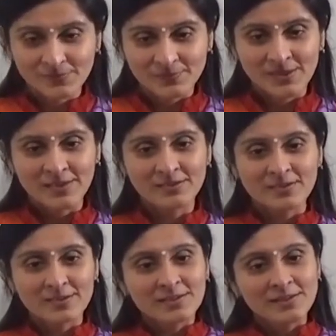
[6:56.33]
Yeah?
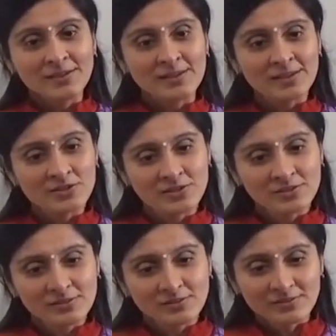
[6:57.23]
Elation,
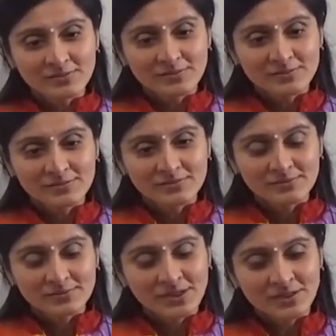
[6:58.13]

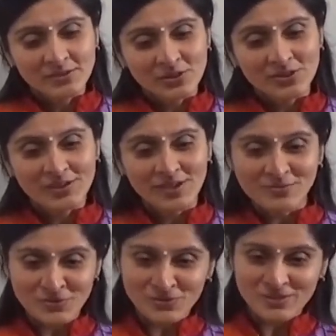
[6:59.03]
yeah? Your graph
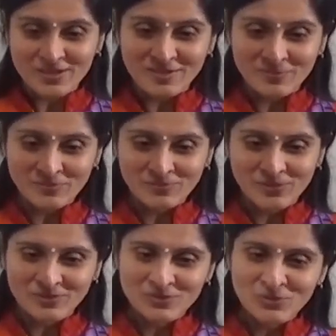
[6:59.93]
goes up, you're
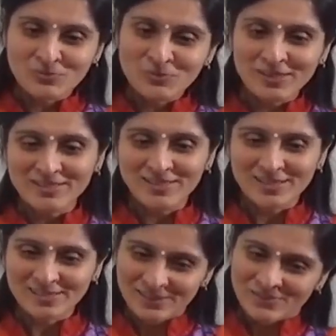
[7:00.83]
super excited, you're